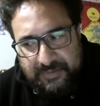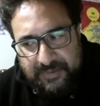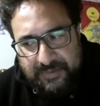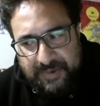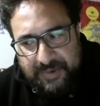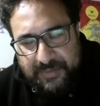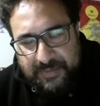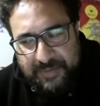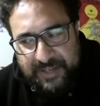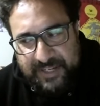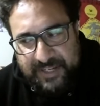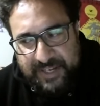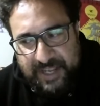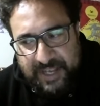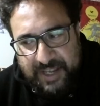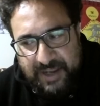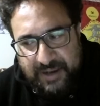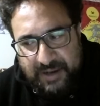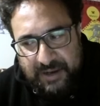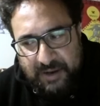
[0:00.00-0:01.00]
And
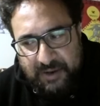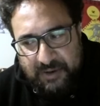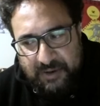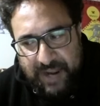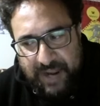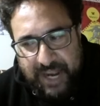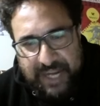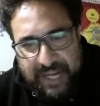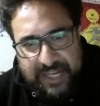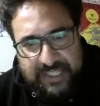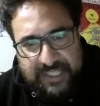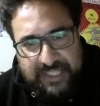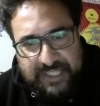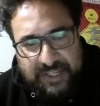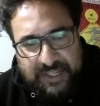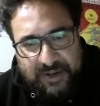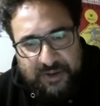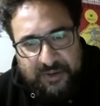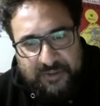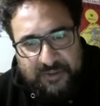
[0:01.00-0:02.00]
a lot of artists
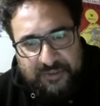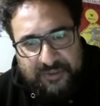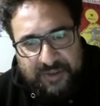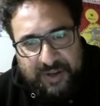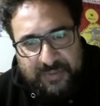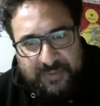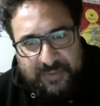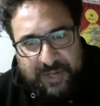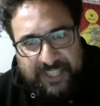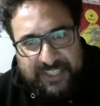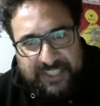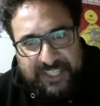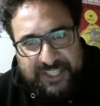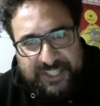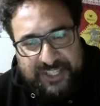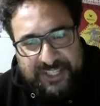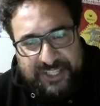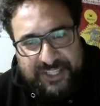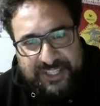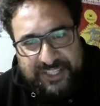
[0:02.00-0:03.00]
and a lot of
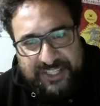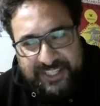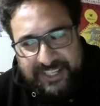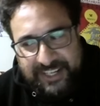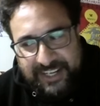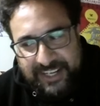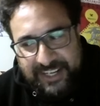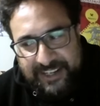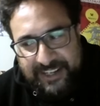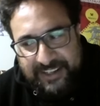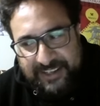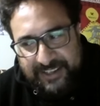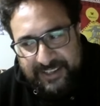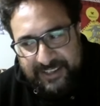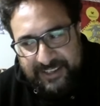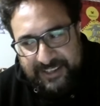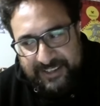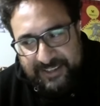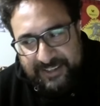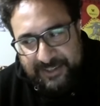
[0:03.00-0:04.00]
practitioners and
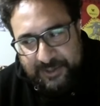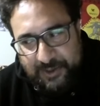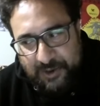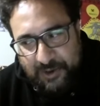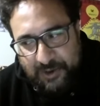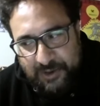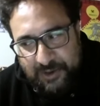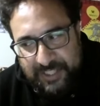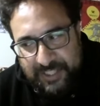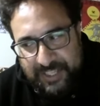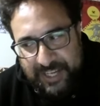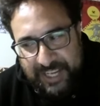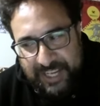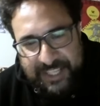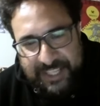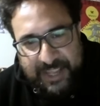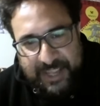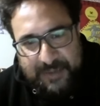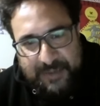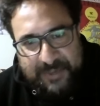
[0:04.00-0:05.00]
scholars and
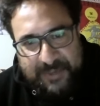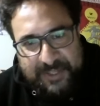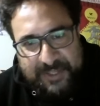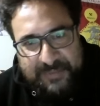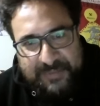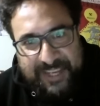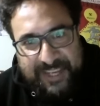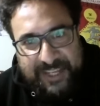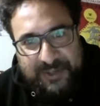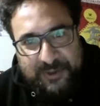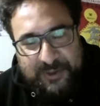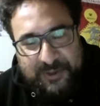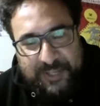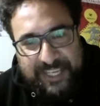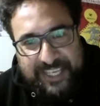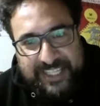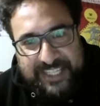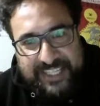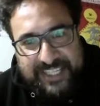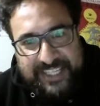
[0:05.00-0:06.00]
academics make it look
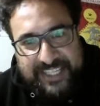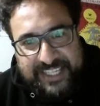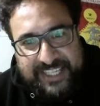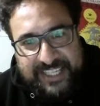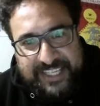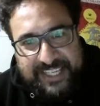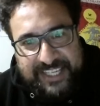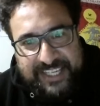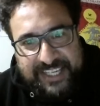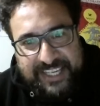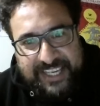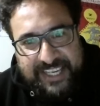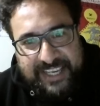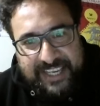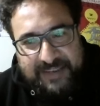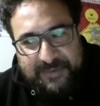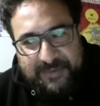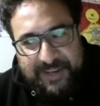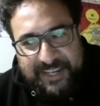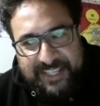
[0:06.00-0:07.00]
easy,
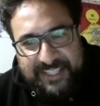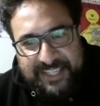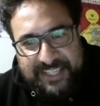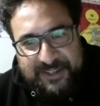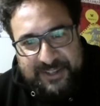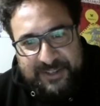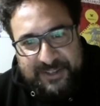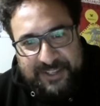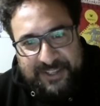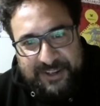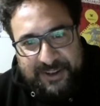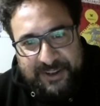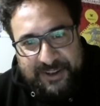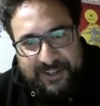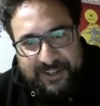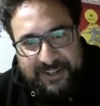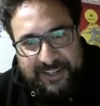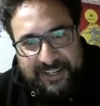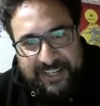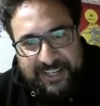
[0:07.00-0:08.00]
but it's actually not
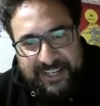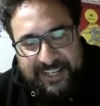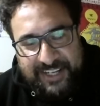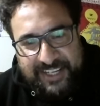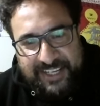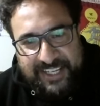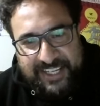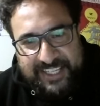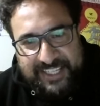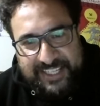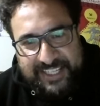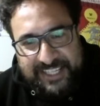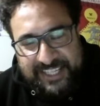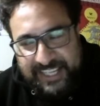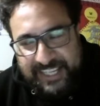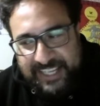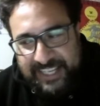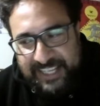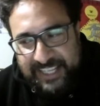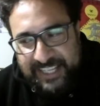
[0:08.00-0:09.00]
easy
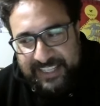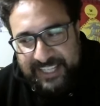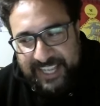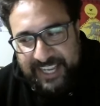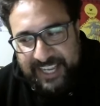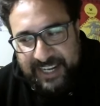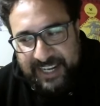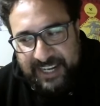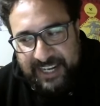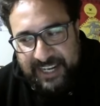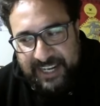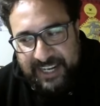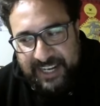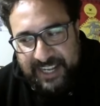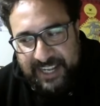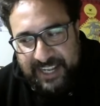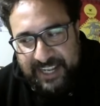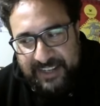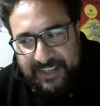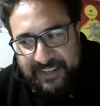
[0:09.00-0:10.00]
at the end.
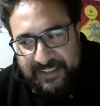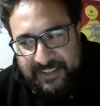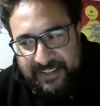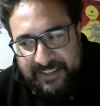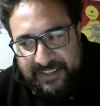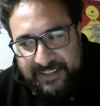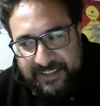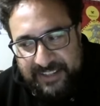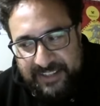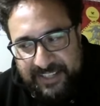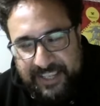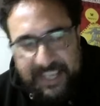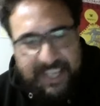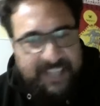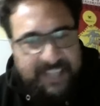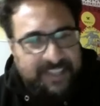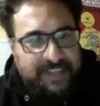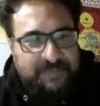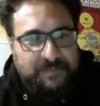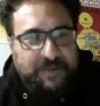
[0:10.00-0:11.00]
And yeah, and
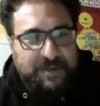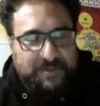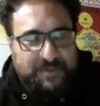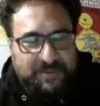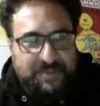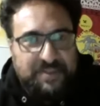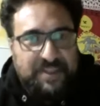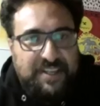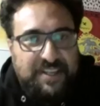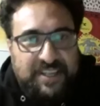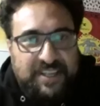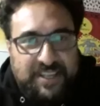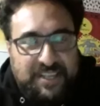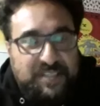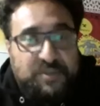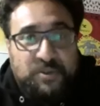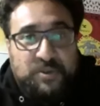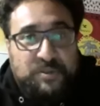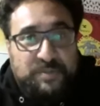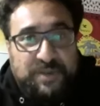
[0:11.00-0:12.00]
then, but it's
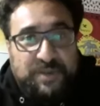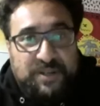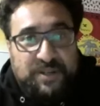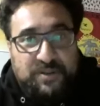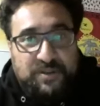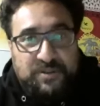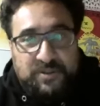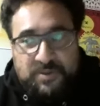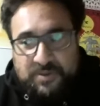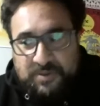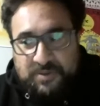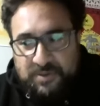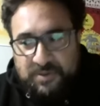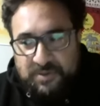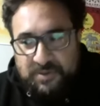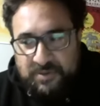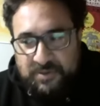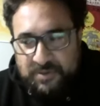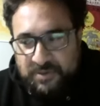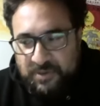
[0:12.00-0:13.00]
always been good to
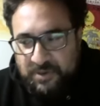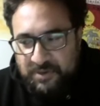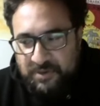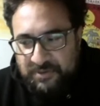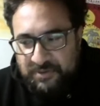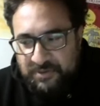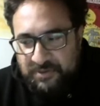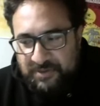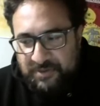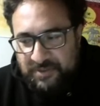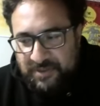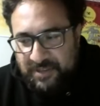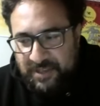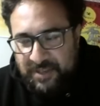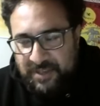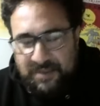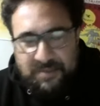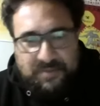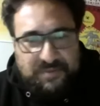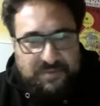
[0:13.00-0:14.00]
sort of,
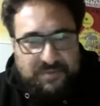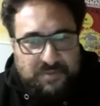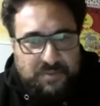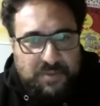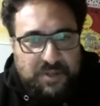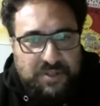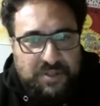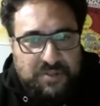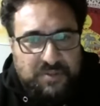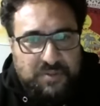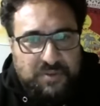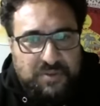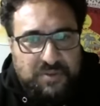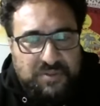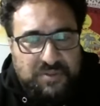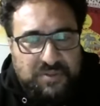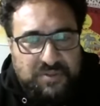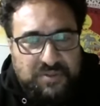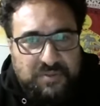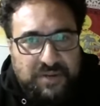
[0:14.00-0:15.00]
yeah, work
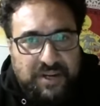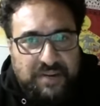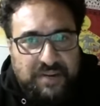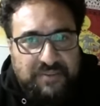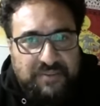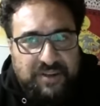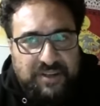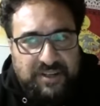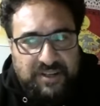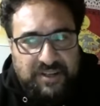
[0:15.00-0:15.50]
towards whatever.